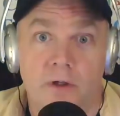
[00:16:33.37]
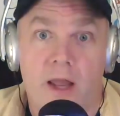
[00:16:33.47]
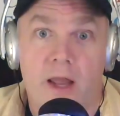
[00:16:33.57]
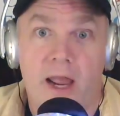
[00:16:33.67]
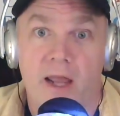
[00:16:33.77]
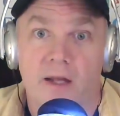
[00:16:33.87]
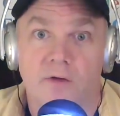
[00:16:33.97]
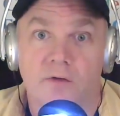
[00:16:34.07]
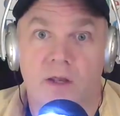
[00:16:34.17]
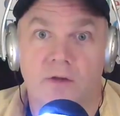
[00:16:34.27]

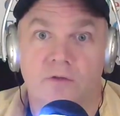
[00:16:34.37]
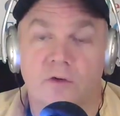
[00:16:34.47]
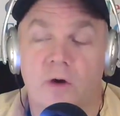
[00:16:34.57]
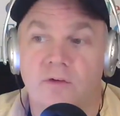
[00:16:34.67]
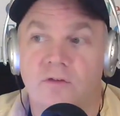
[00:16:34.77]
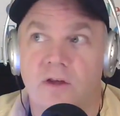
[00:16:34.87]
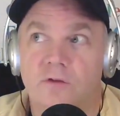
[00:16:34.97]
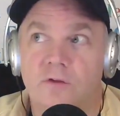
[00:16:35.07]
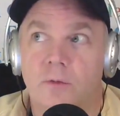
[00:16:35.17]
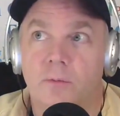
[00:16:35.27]
And and so I
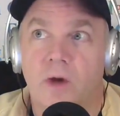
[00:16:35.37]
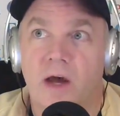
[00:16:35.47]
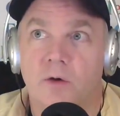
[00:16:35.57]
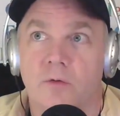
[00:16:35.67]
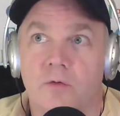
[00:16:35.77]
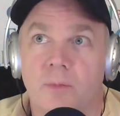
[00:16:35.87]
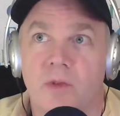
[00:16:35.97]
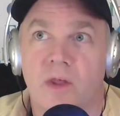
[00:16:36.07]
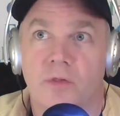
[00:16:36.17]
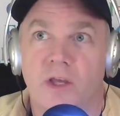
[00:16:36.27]
sent them. I don't know if you remember
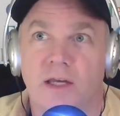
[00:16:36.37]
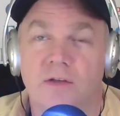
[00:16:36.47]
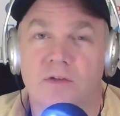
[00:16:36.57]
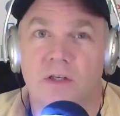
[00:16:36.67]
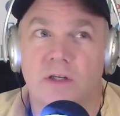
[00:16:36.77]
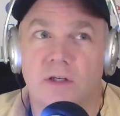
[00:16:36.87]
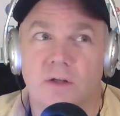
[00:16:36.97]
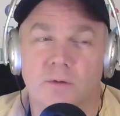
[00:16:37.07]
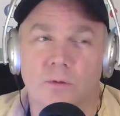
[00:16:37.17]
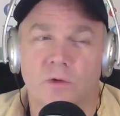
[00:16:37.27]
that thing I
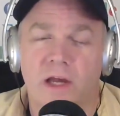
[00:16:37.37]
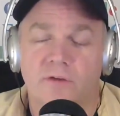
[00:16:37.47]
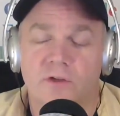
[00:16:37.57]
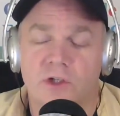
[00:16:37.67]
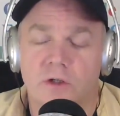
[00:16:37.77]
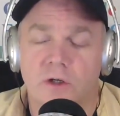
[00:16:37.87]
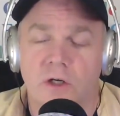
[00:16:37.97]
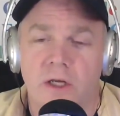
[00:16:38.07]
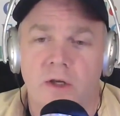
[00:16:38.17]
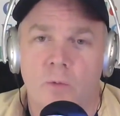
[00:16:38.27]
did ooh, last year
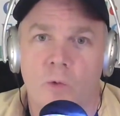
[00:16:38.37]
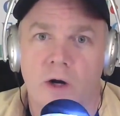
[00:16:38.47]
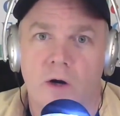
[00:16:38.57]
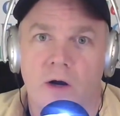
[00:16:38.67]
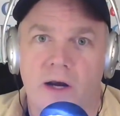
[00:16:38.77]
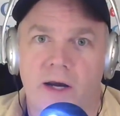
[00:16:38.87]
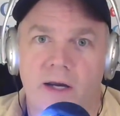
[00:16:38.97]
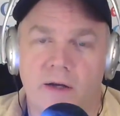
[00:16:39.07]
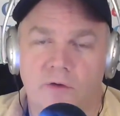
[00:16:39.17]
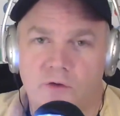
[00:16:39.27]
where
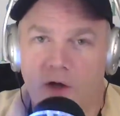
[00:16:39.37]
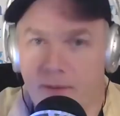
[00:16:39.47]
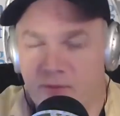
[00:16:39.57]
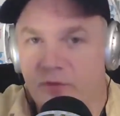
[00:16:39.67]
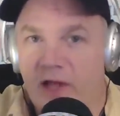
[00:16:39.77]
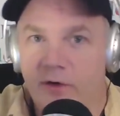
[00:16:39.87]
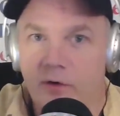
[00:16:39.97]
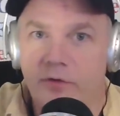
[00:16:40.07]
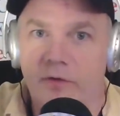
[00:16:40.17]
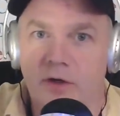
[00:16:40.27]
I typed flat
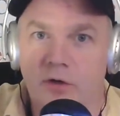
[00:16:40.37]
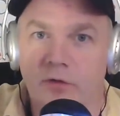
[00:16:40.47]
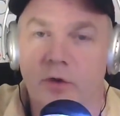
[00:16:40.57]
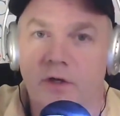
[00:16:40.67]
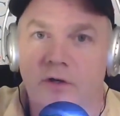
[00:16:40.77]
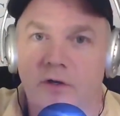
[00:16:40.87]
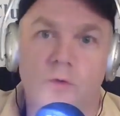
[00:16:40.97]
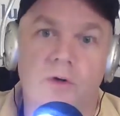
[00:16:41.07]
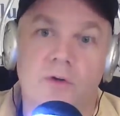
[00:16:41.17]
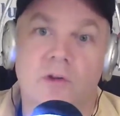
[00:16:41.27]
Earth and then converted it
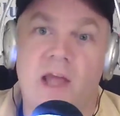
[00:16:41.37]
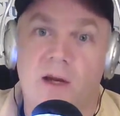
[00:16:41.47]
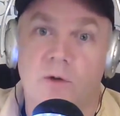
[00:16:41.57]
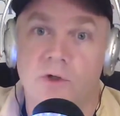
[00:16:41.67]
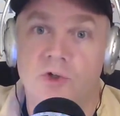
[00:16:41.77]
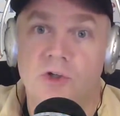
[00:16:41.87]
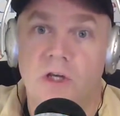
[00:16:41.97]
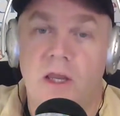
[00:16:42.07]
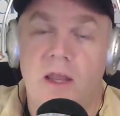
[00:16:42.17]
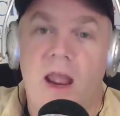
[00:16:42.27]
to another language
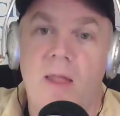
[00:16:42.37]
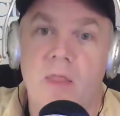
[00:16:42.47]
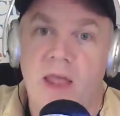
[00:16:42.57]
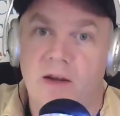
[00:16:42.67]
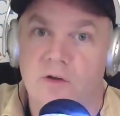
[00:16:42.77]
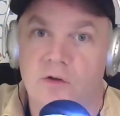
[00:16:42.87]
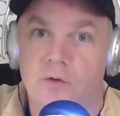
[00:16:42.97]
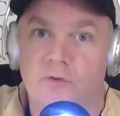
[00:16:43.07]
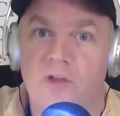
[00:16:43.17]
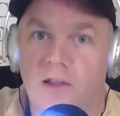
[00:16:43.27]
and then
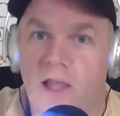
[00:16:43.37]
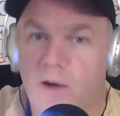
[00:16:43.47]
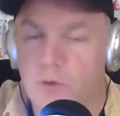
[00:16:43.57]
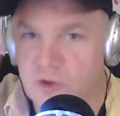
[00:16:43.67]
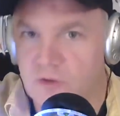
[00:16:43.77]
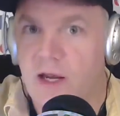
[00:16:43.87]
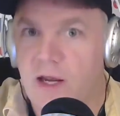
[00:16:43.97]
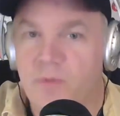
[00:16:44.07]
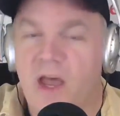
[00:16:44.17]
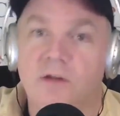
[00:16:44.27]
use that language and
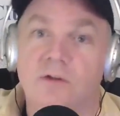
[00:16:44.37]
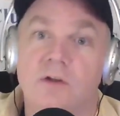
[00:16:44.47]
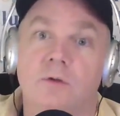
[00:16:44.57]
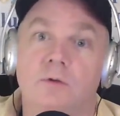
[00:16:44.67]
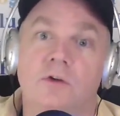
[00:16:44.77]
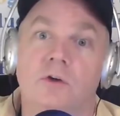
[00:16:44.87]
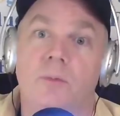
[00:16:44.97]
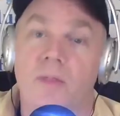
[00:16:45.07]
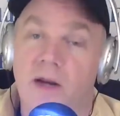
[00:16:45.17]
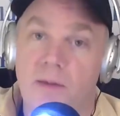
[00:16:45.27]
type that into
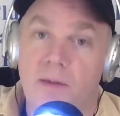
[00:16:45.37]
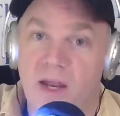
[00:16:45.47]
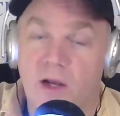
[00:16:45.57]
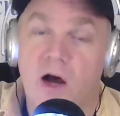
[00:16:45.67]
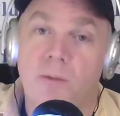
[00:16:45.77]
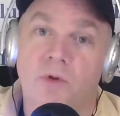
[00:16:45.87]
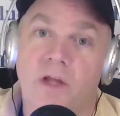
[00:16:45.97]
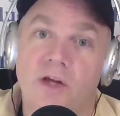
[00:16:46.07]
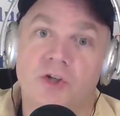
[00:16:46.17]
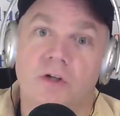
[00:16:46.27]
YouTube. And then I made a
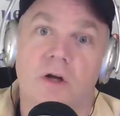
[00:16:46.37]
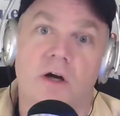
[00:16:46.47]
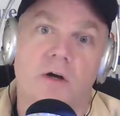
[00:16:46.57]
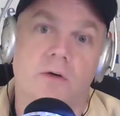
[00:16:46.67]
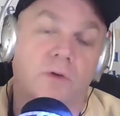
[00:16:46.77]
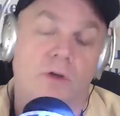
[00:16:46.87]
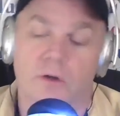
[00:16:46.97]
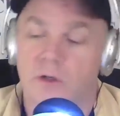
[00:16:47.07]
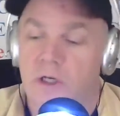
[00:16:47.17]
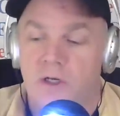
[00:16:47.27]
compilation of, you
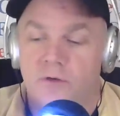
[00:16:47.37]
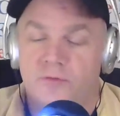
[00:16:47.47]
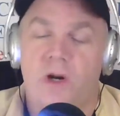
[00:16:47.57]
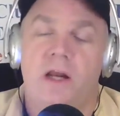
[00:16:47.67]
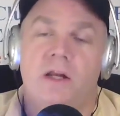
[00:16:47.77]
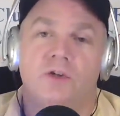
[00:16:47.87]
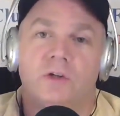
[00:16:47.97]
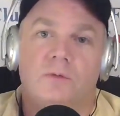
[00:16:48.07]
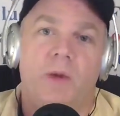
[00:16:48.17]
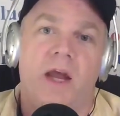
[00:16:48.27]
know, French
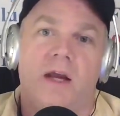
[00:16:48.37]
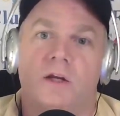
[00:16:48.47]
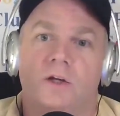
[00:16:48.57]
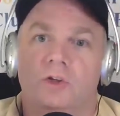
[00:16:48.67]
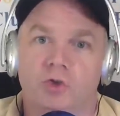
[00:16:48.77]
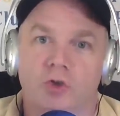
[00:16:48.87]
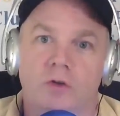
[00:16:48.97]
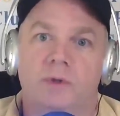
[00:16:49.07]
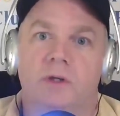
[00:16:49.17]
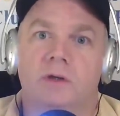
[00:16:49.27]
and Spanish and
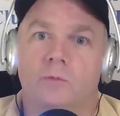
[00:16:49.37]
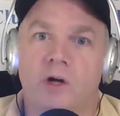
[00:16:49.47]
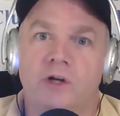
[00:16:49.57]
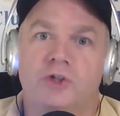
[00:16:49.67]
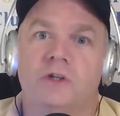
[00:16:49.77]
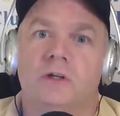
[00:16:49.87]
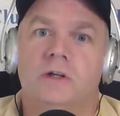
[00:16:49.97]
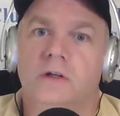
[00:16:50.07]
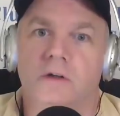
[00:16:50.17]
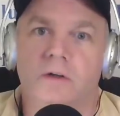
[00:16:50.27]
German and Russian
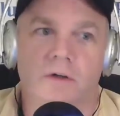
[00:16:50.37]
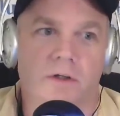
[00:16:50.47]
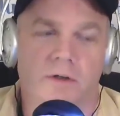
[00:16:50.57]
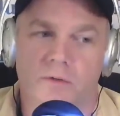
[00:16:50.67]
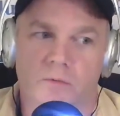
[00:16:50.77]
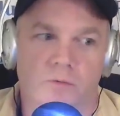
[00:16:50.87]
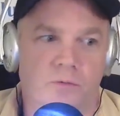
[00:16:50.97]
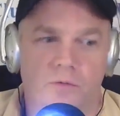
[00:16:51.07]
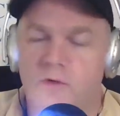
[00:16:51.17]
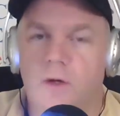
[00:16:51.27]
and uh,
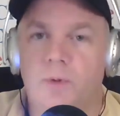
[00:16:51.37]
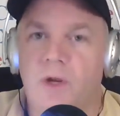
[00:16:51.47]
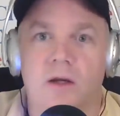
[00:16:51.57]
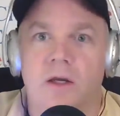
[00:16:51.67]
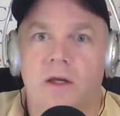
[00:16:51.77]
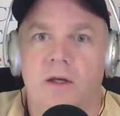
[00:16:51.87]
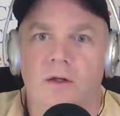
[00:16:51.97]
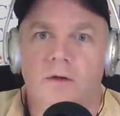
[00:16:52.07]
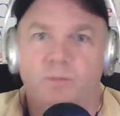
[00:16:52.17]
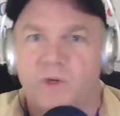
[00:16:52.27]
take your pick,
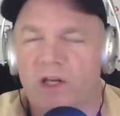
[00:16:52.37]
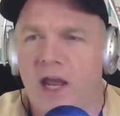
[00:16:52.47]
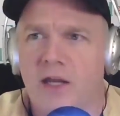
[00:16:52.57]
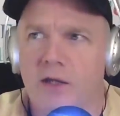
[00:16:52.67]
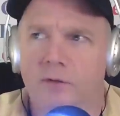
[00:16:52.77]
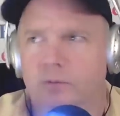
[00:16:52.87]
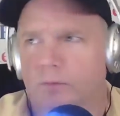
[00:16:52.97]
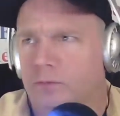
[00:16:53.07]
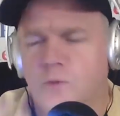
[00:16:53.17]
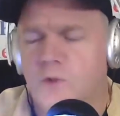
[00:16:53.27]
Canadian,
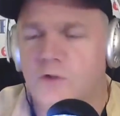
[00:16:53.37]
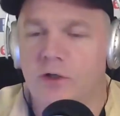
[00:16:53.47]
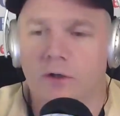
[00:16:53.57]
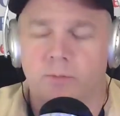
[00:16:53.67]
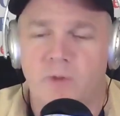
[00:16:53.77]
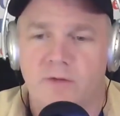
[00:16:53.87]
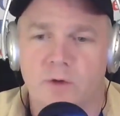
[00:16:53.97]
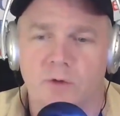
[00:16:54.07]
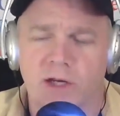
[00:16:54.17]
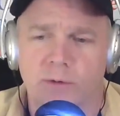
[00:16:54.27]
because, you know, they have
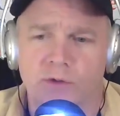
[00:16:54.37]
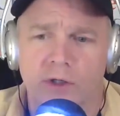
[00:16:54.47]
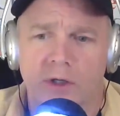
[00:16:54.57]
their own language.